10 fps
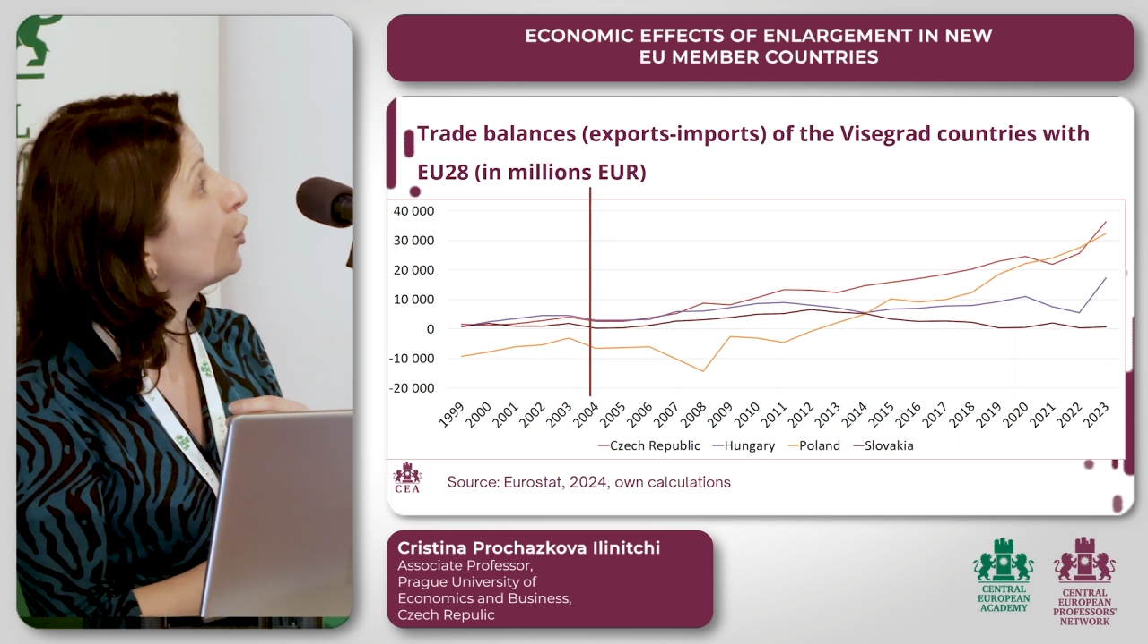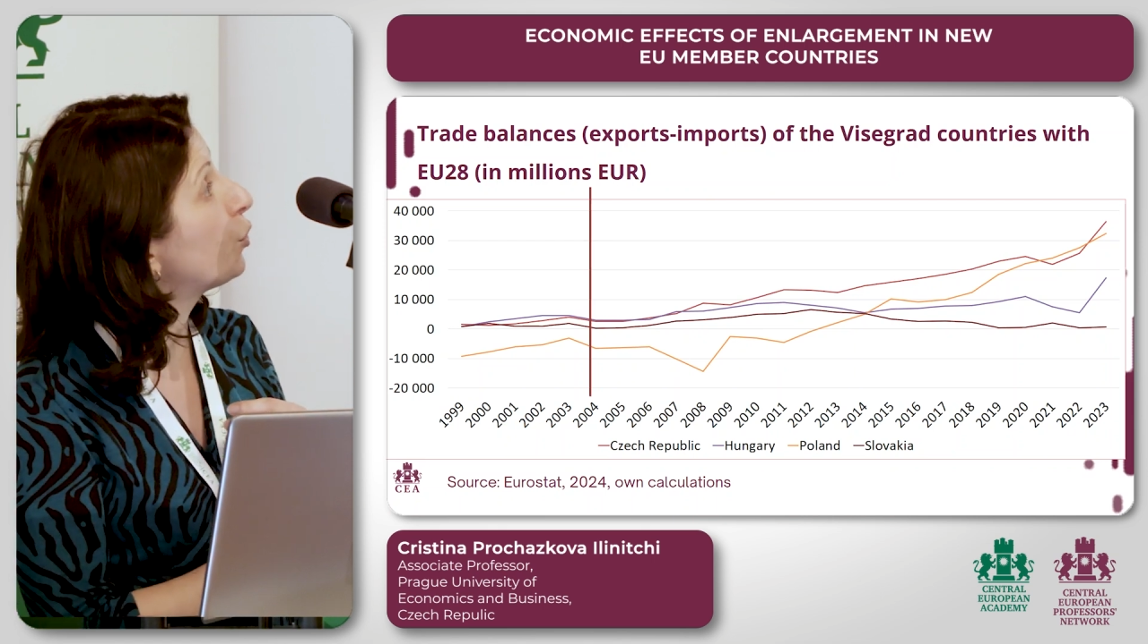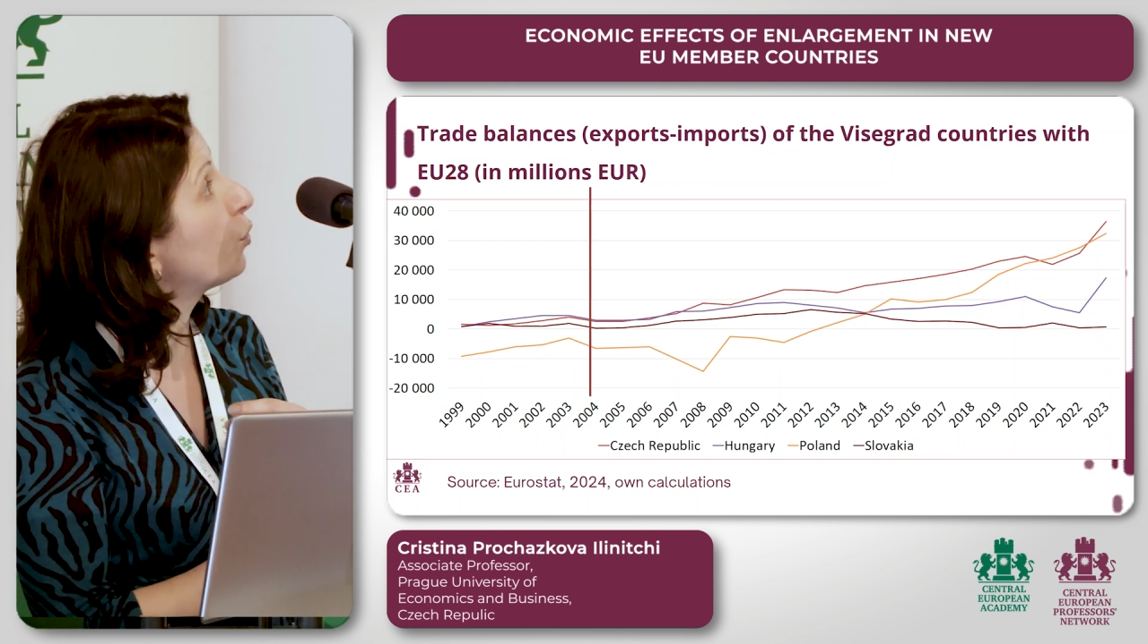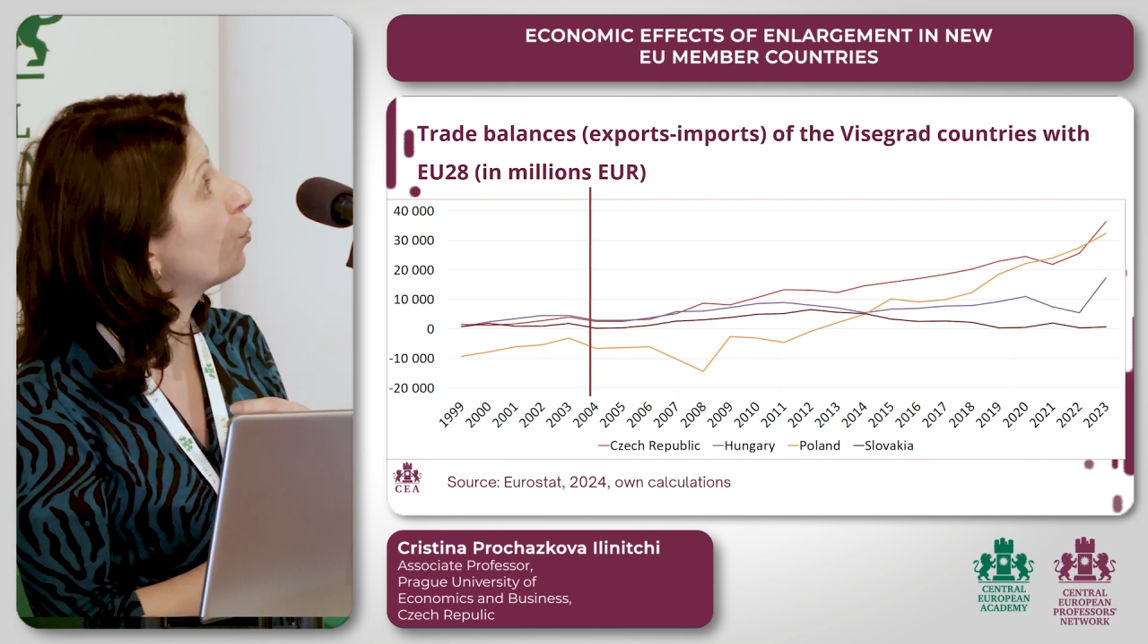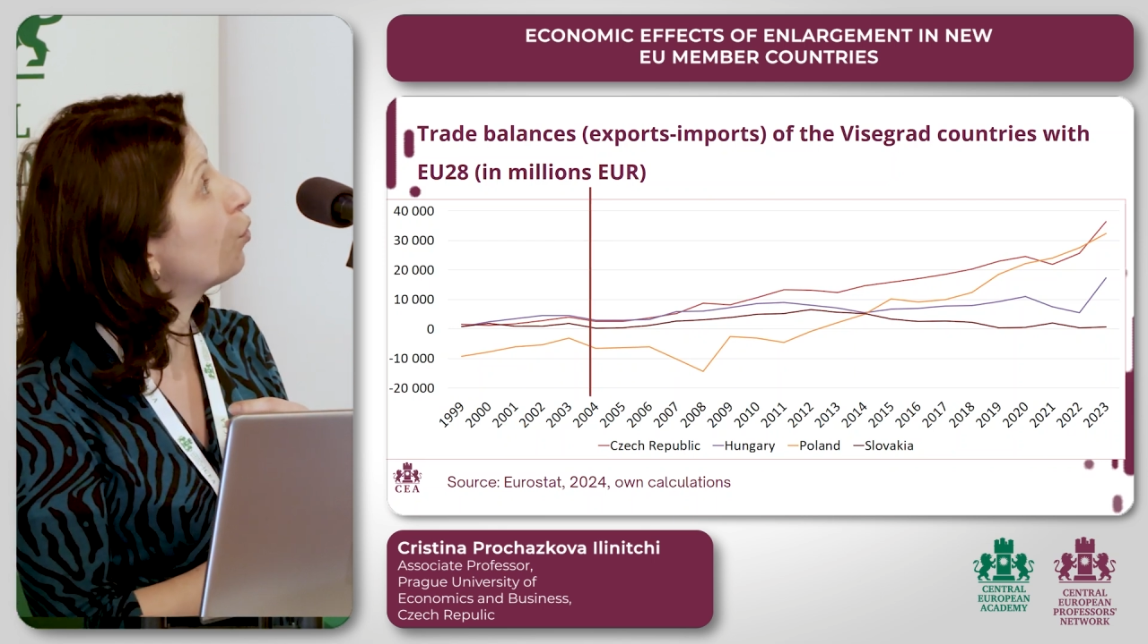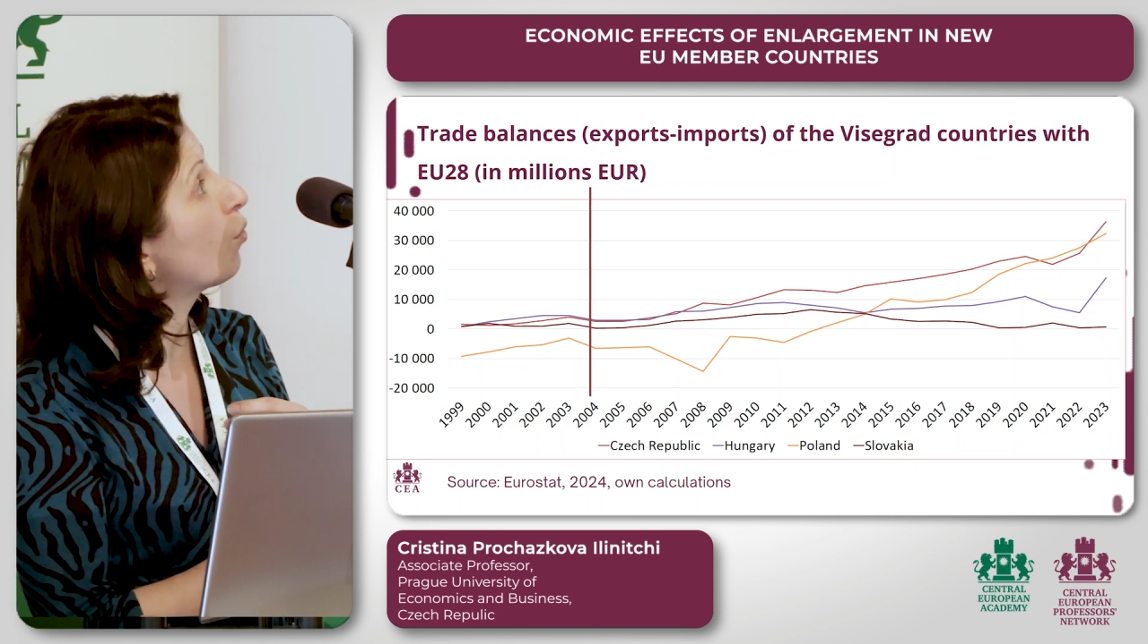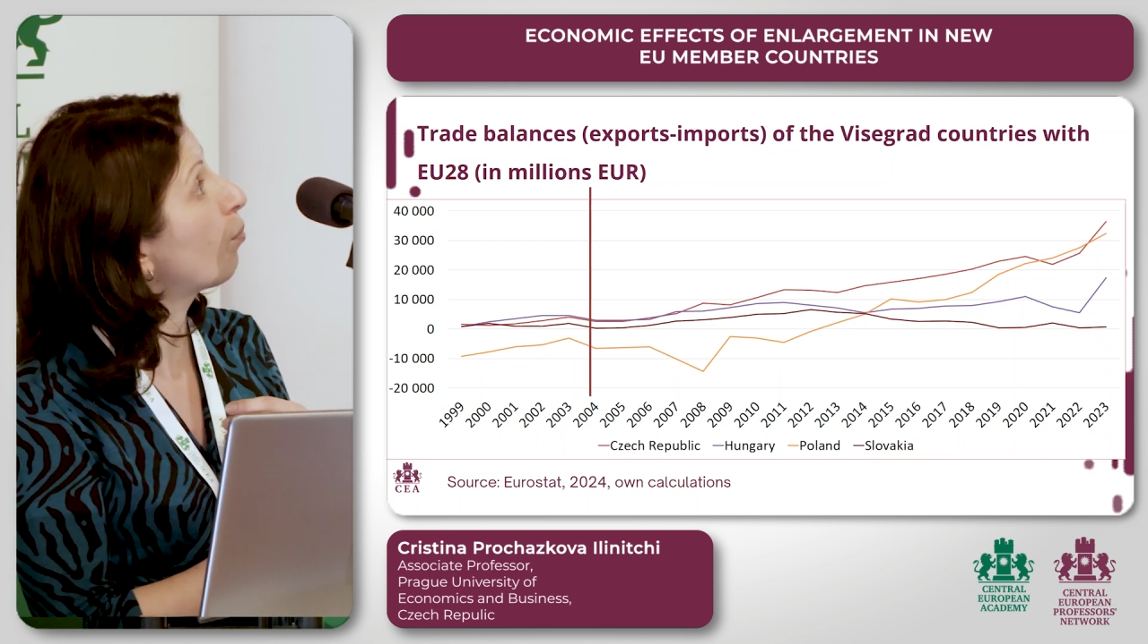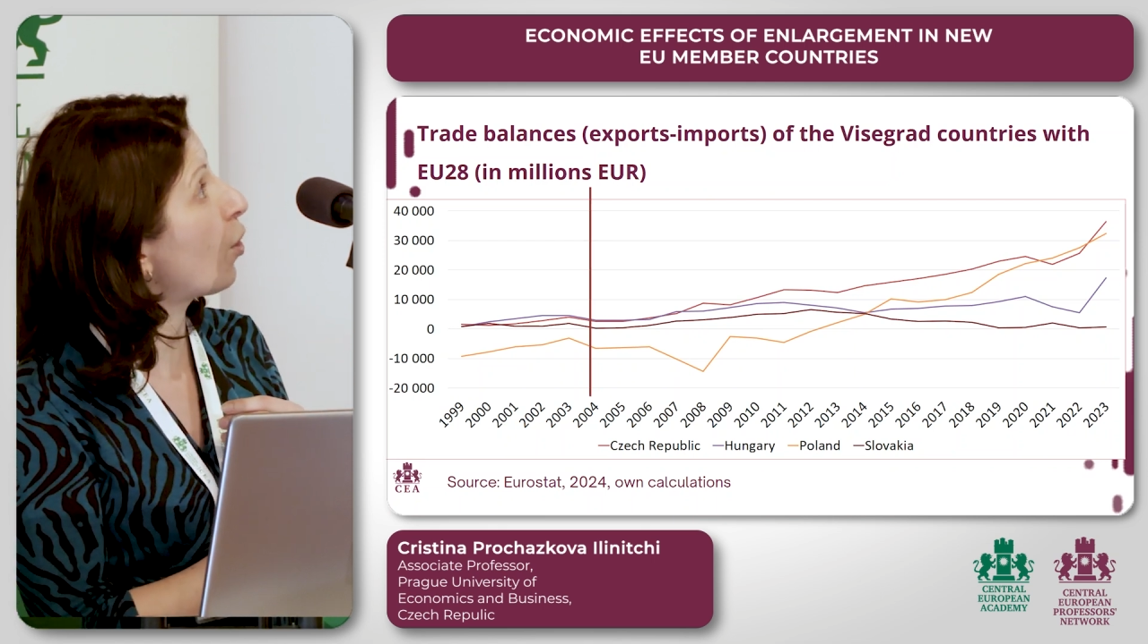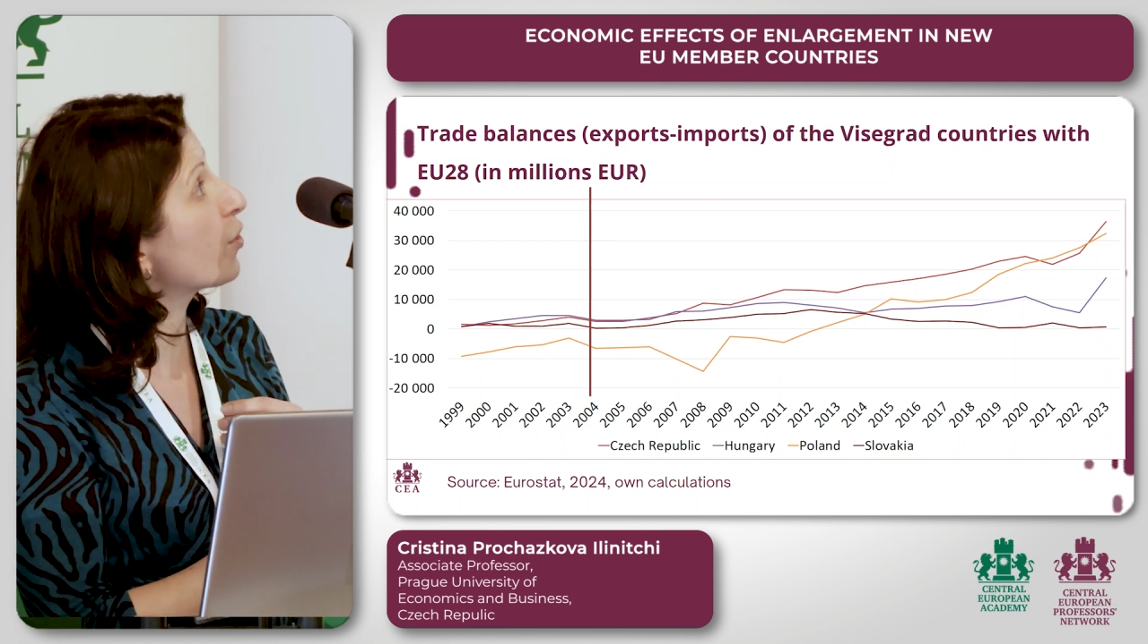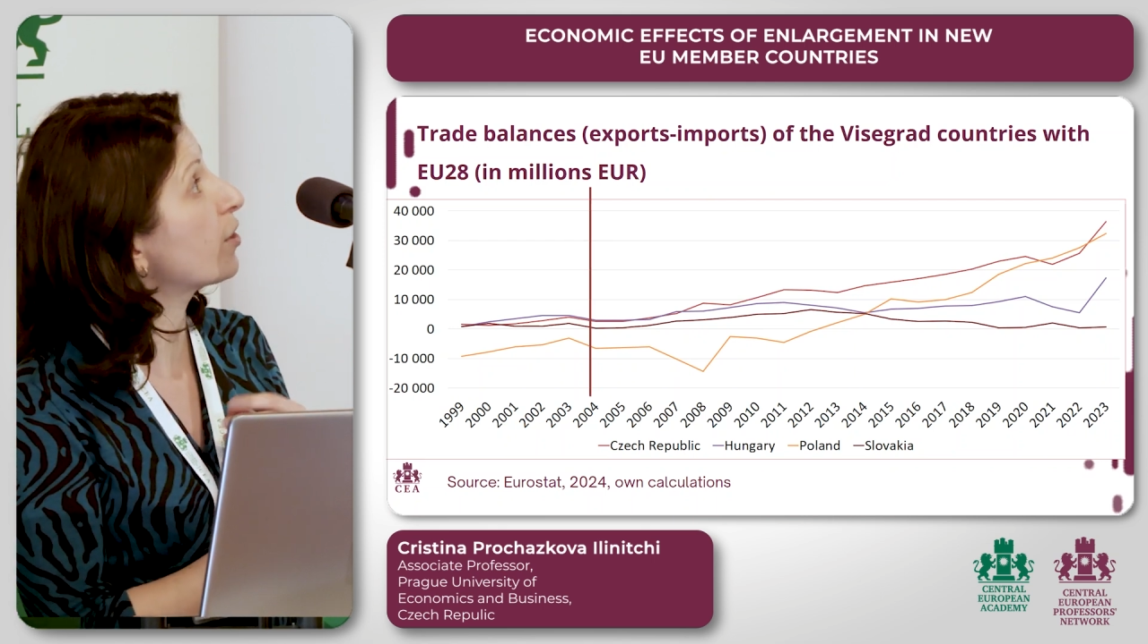to
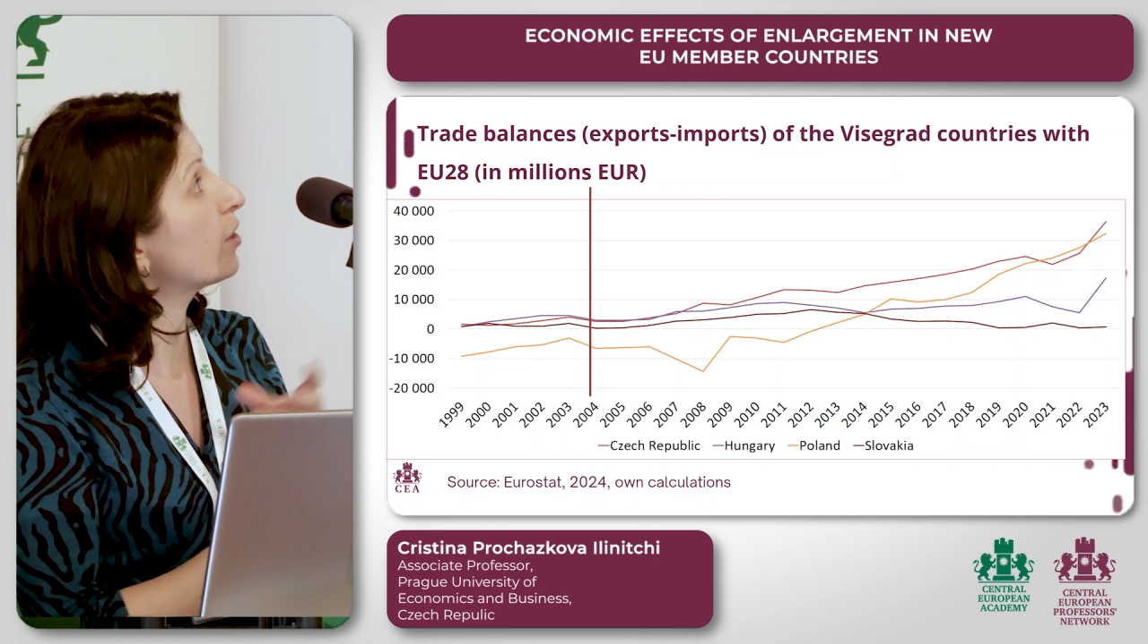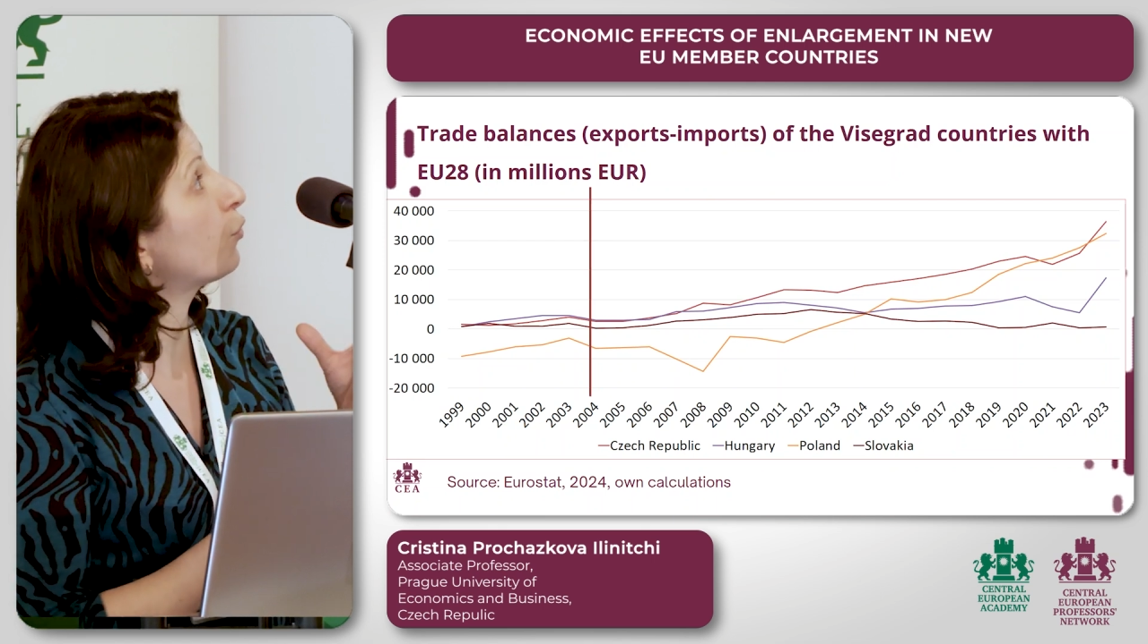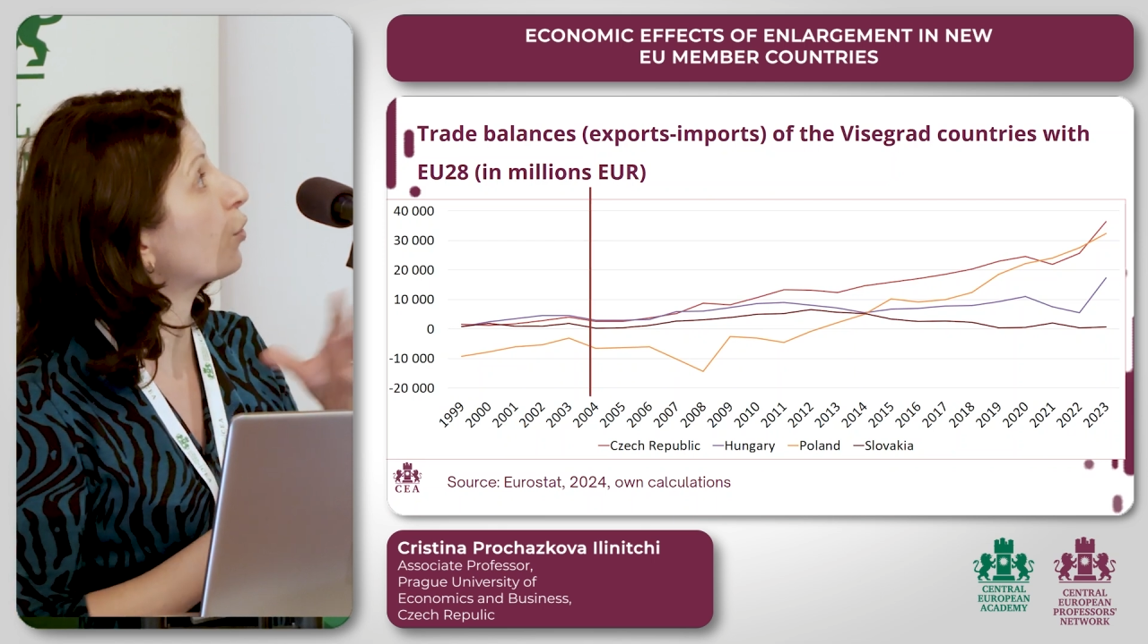positive